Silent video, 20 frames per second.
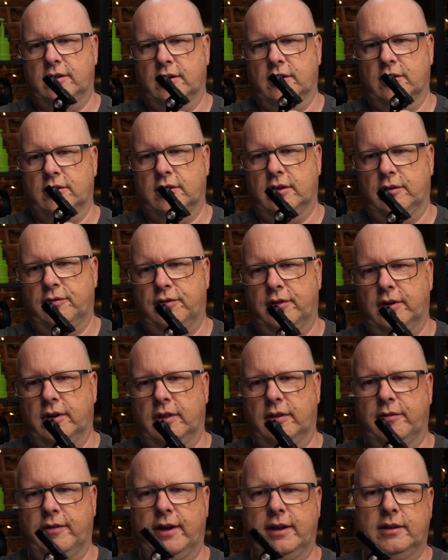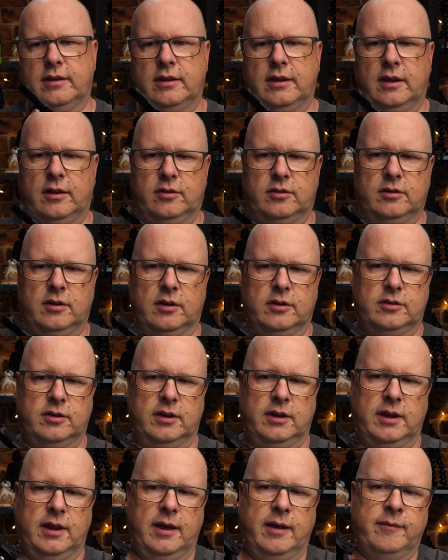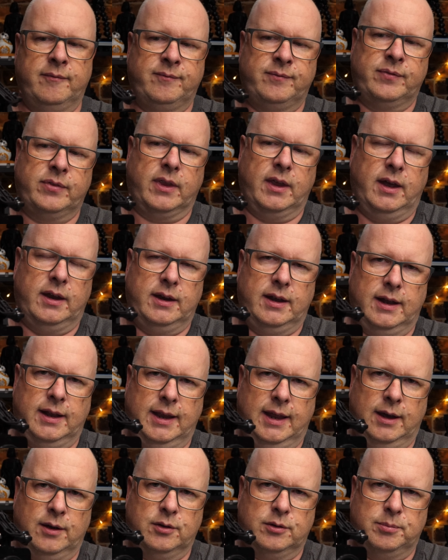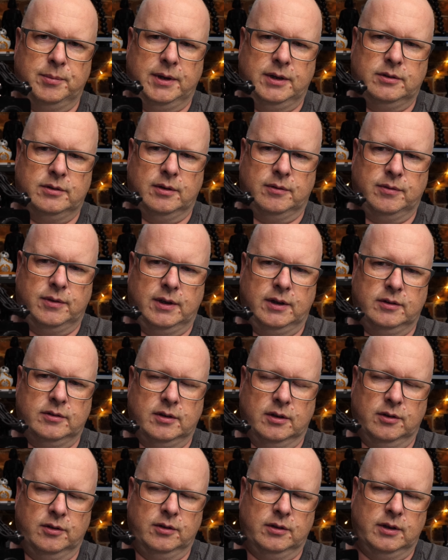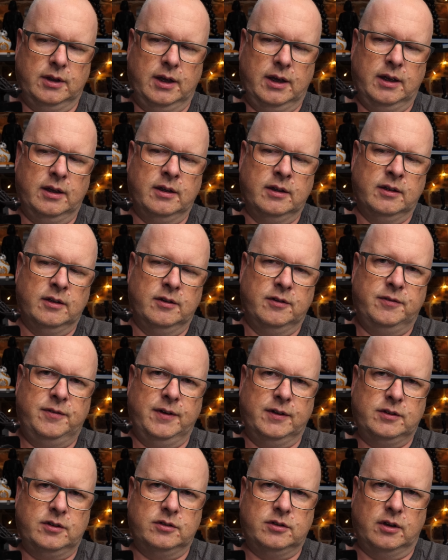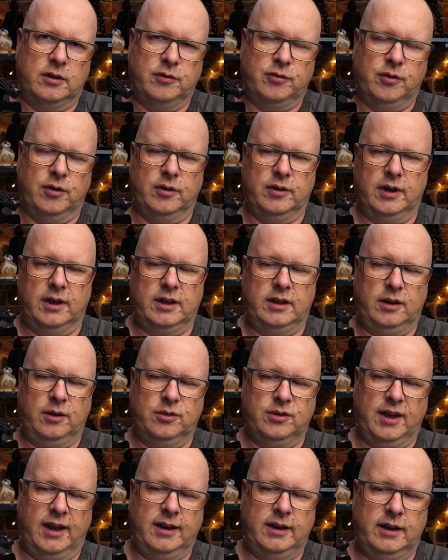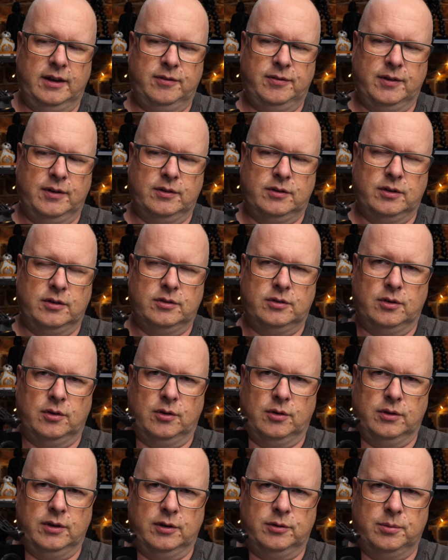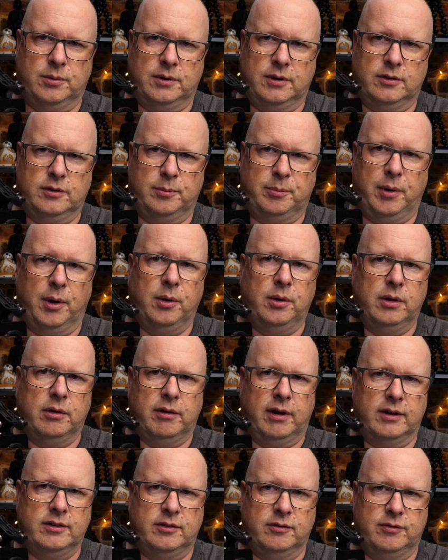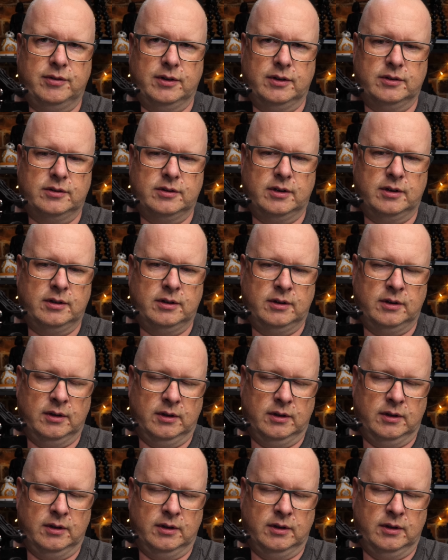that goes in the front of the van, that slots in there, and it allows me to have these little filters on the front. I can use ND filters, or this one is a polarizing filter